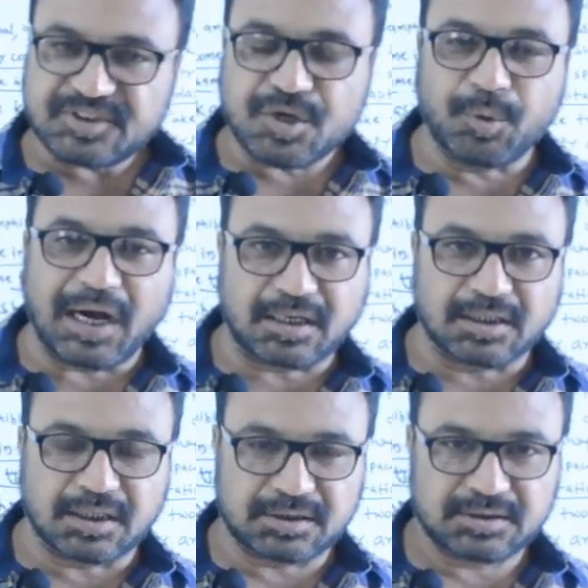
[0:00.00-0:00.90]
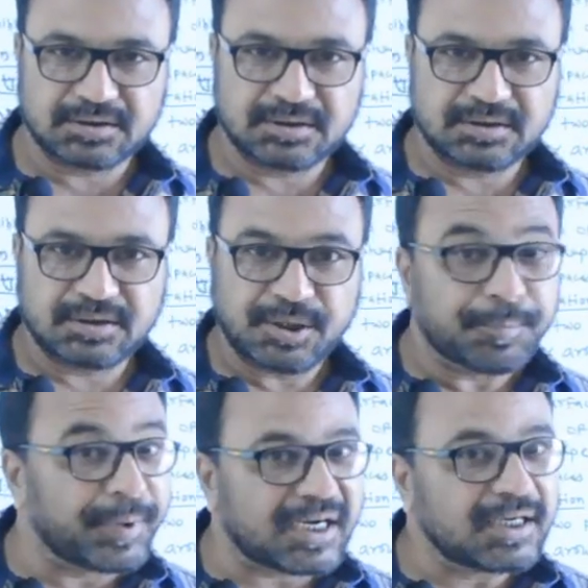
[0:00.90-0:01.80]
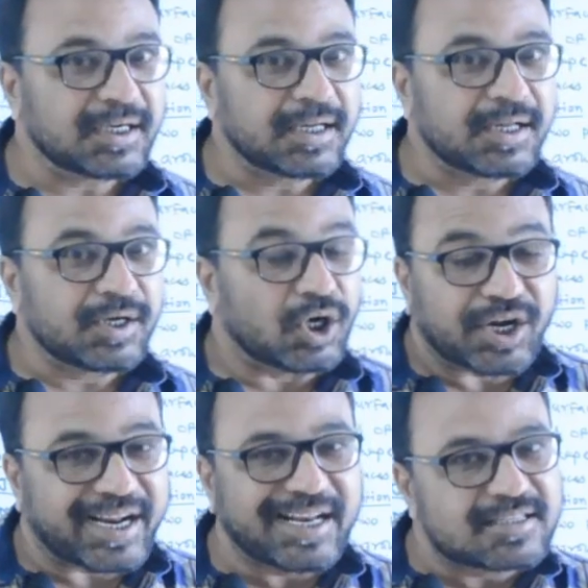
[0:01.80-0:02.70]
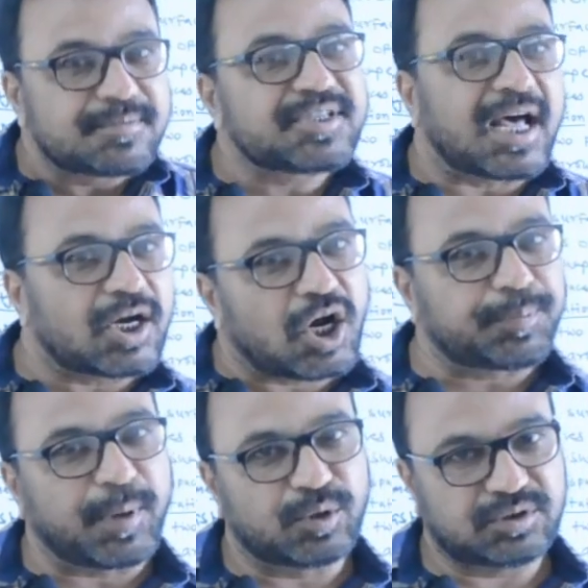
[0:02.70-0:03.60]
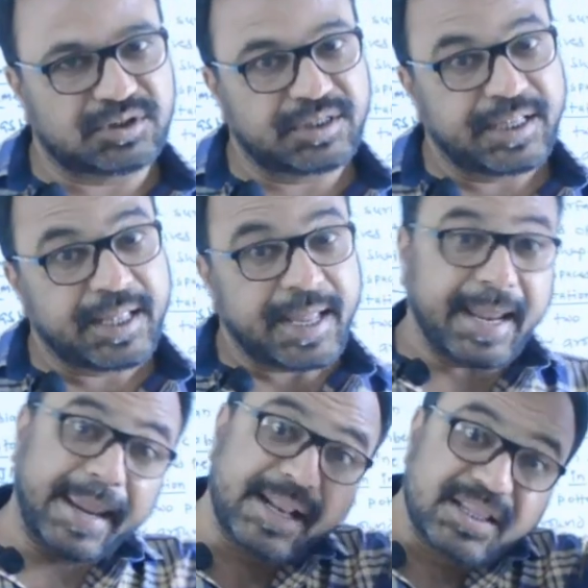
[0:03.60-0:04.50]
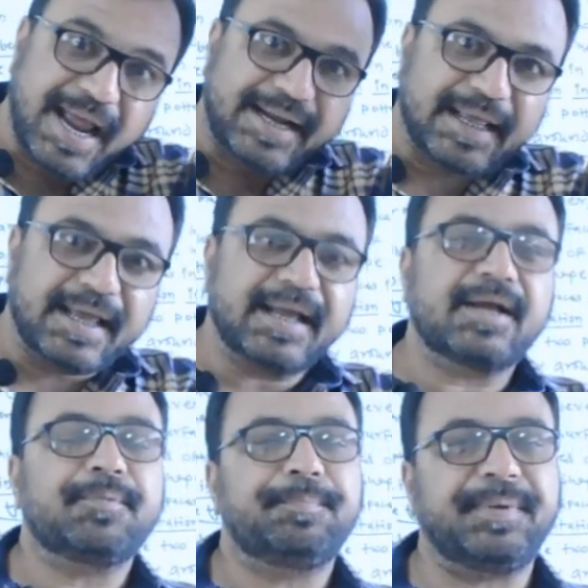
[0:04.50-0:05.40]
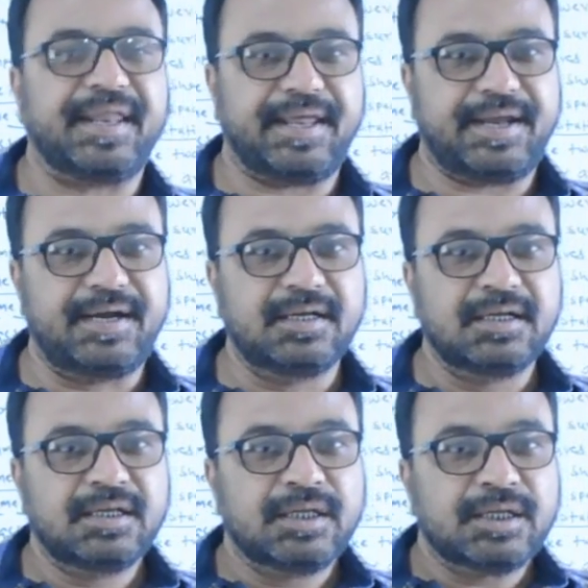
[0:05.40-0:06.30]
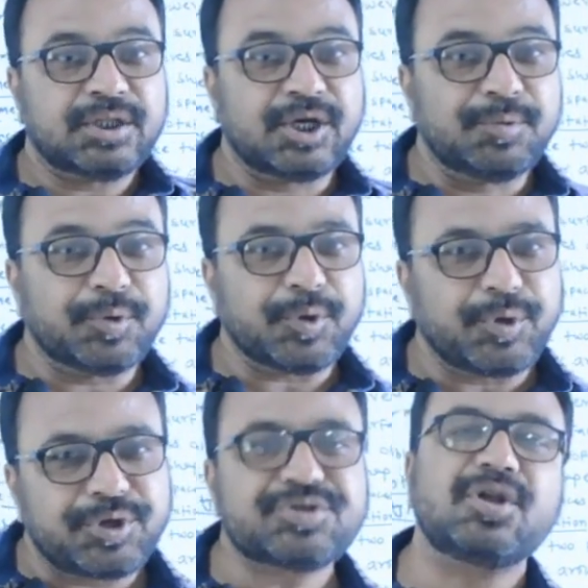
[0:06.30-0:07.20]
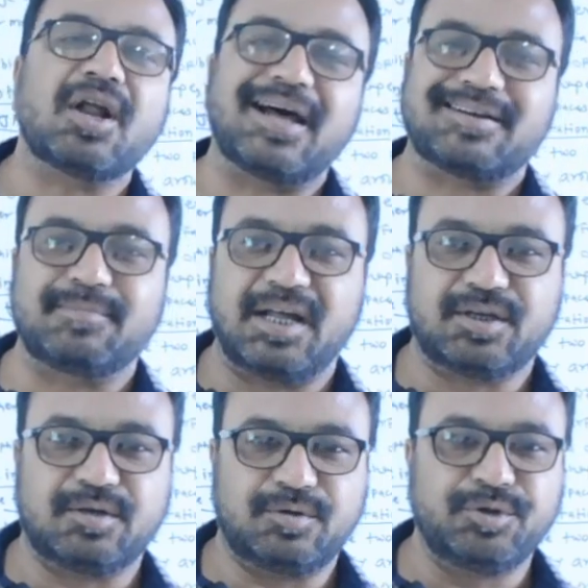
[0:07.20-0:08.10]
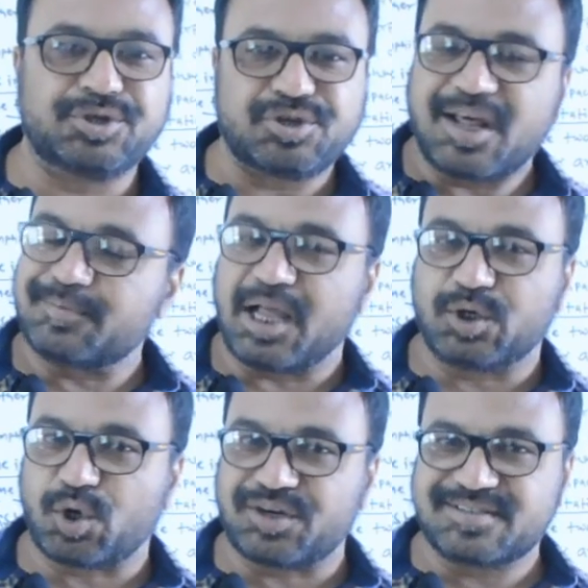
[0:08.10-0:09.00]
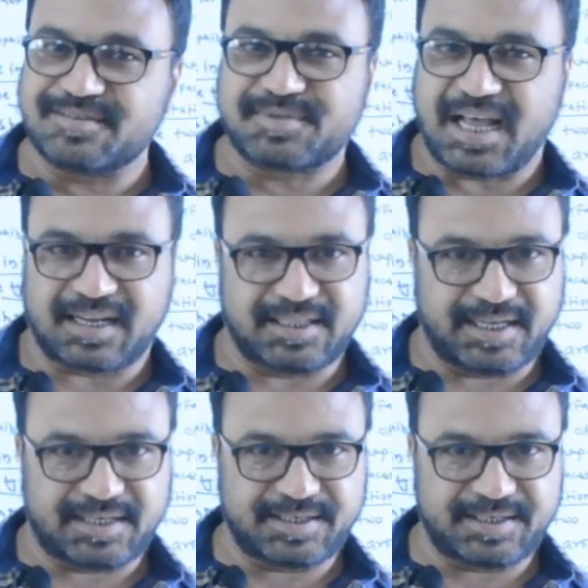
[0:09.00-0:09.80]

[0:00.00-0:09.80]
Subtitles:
water, but organisms are not found. In that period, the unicellular microorganisms are there.